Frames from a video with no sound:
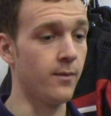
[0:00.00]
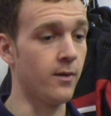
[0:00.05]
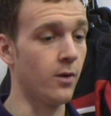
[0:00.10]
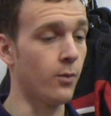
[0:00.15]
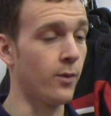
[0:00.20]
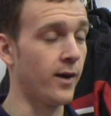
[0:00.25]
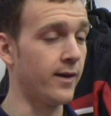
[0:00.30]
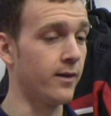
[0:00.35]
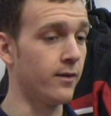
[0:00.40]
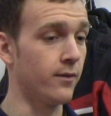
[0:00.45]
a
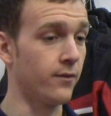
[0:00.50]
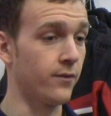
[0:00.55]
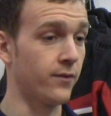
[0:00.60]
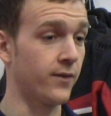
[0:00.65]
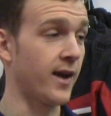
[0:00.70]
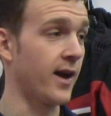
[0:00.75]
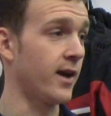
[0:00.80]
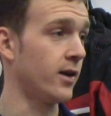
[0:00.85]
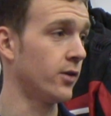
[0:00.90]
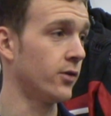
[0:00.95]
way of
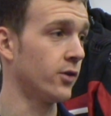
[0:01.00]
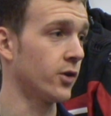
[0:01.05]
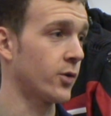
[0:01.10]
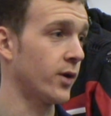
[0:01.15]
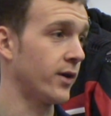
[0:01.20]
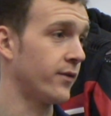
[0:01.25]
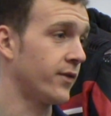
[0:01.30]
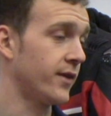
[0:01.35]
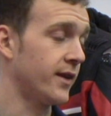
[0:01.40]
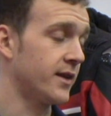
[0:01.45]
getting on the
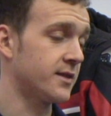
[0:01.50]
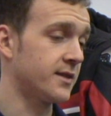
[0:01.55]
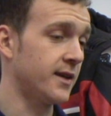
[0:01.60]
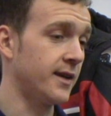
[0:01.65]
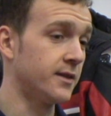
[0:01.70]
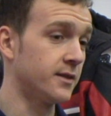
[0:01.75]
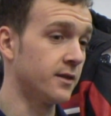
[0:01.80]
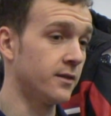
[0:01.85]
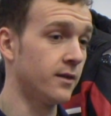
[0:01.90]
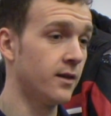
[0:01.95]
grid for this
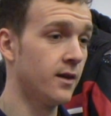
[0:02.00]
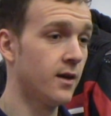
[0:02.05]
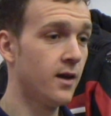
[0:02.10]
season.